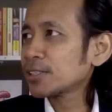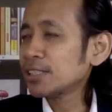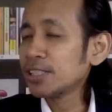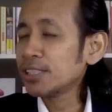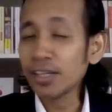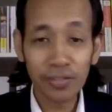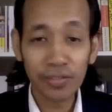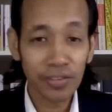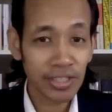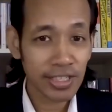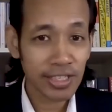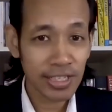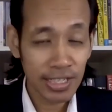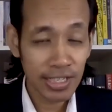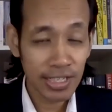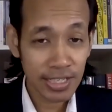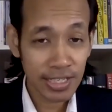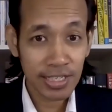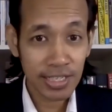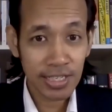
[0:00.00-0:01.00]

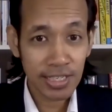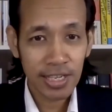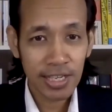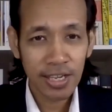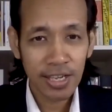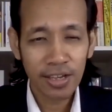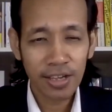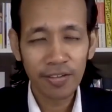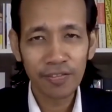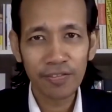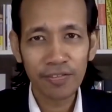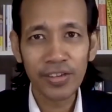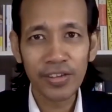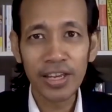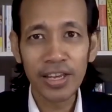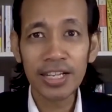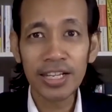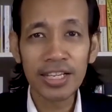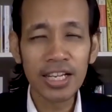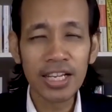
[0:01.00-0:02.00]
nervousness
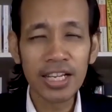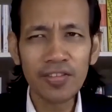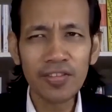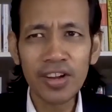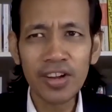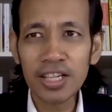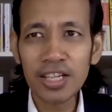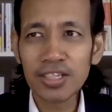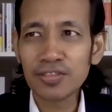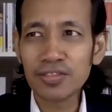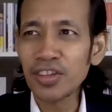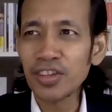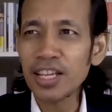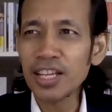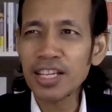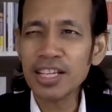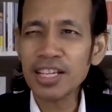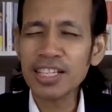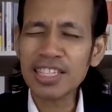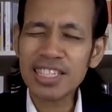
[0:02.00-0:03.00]
feeling nervous,
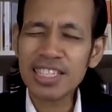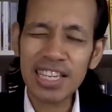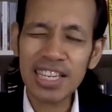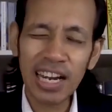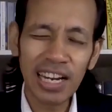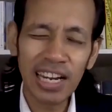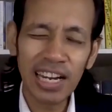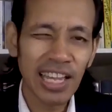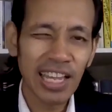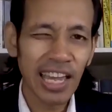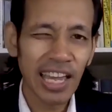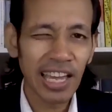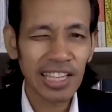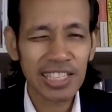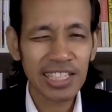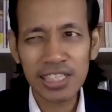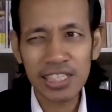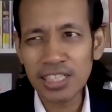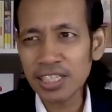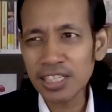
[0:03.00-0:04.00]
feeling slightly
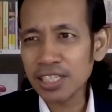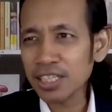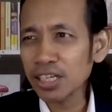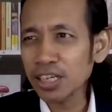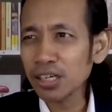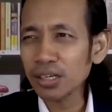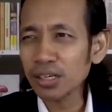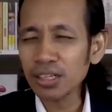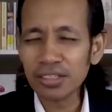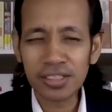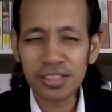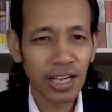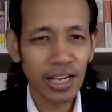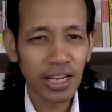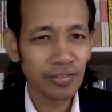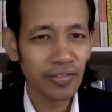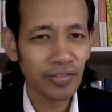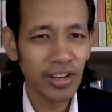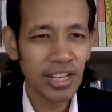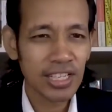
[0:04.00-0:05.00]
anxious, uh,
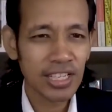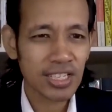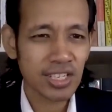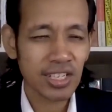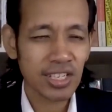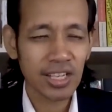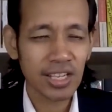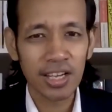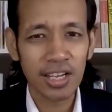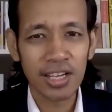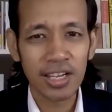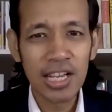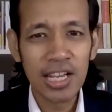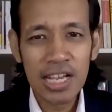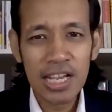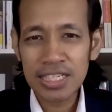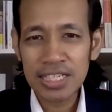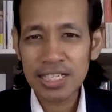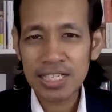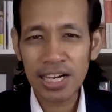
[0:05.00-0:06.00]
feeling stra-
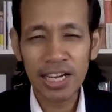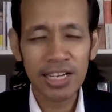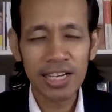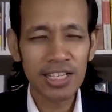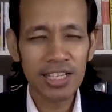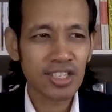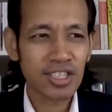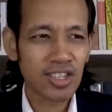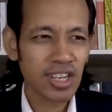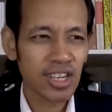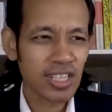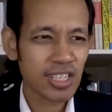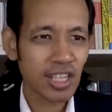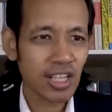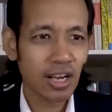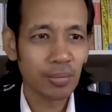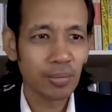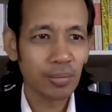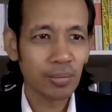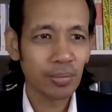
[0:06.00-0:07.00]
slightly stressed
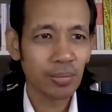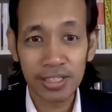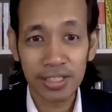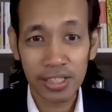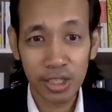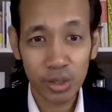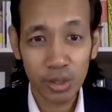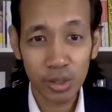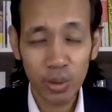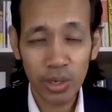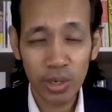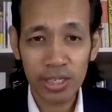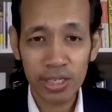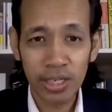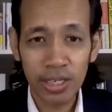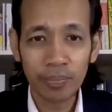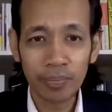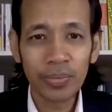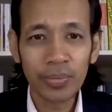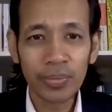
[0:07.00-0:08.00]
out about the
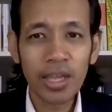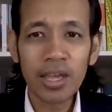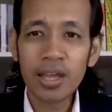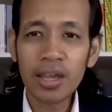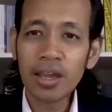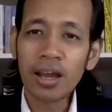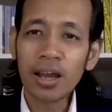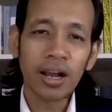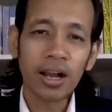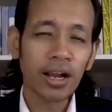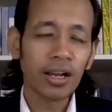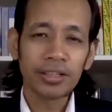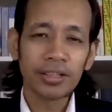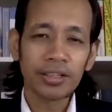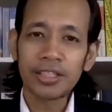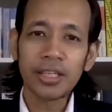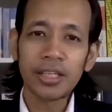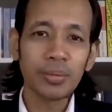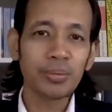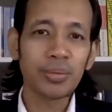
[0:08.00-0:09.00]
situation, uh,
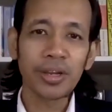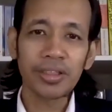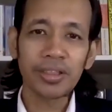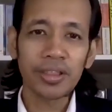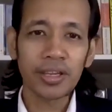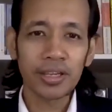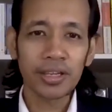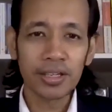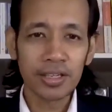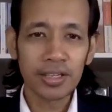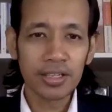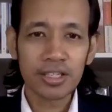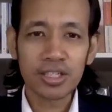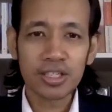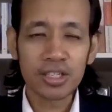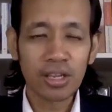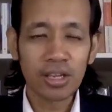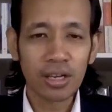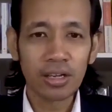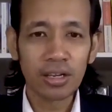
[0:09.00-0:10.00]
deep breathing
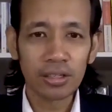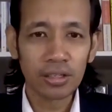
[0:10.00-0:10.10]
is